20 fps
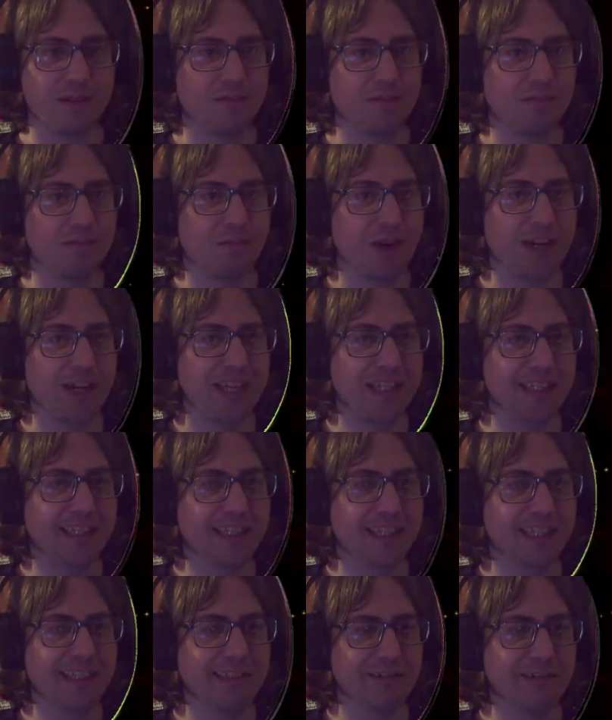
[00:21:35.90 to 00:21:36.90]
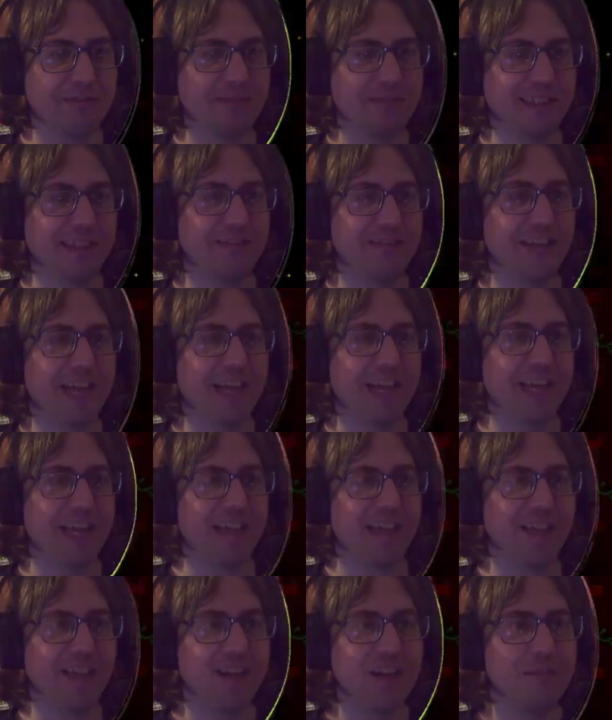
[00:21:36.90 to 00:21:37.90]
Why is this room so
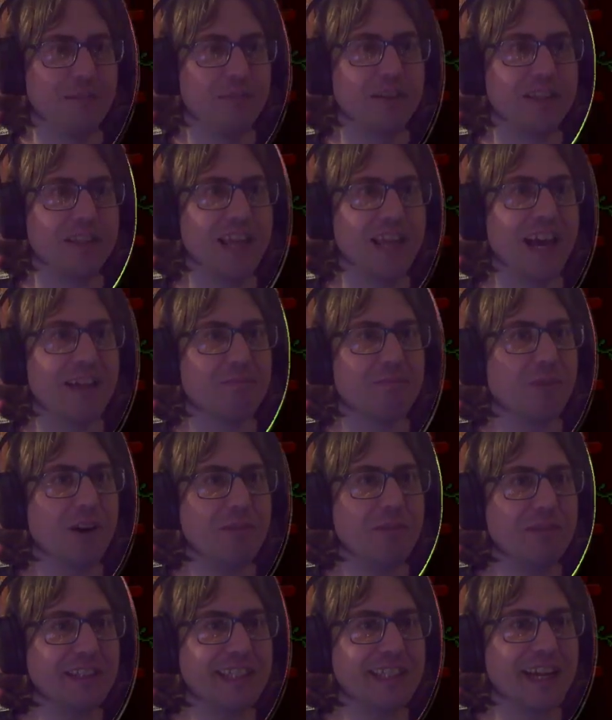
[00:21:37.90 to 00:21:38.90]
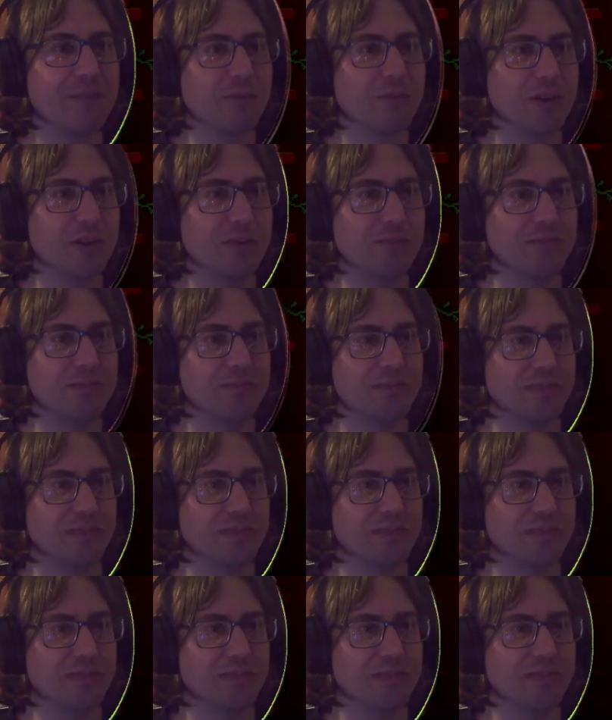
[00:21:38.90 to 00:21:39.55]
laggy? But yeah, why was that room